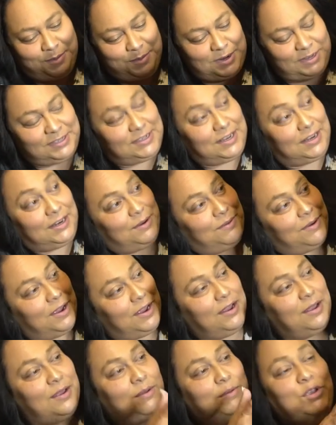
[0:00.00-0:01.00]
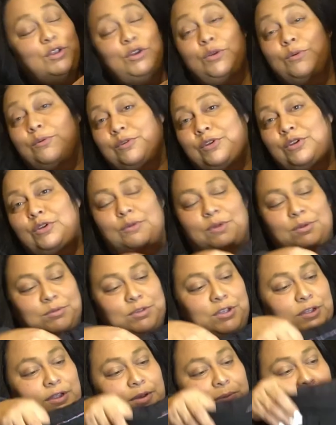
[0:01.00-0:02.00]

I'm not saying it right. You know, you know what I'm talking